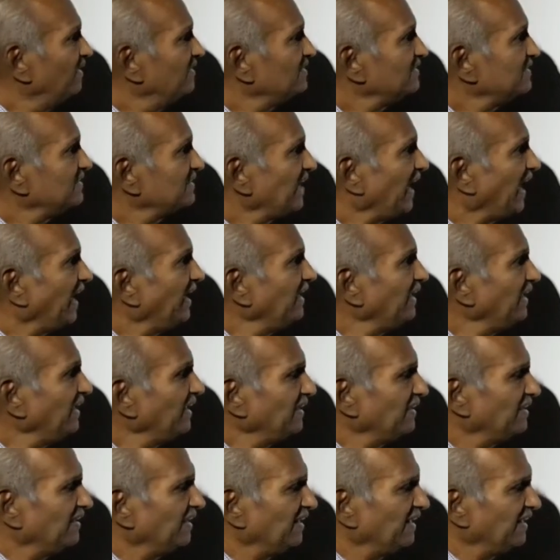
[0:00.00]

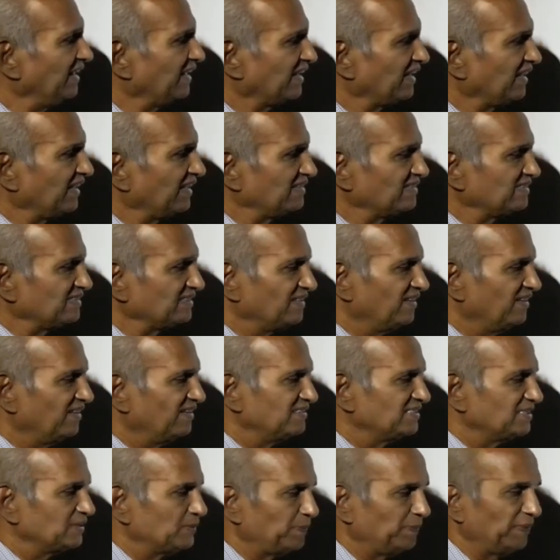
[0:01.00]
standing near us
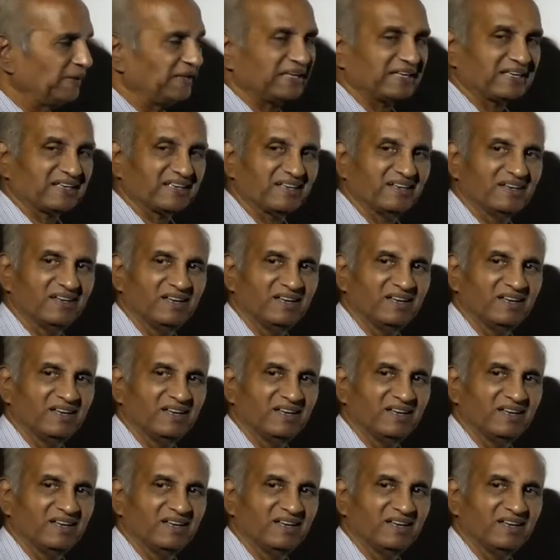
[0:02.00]
speak.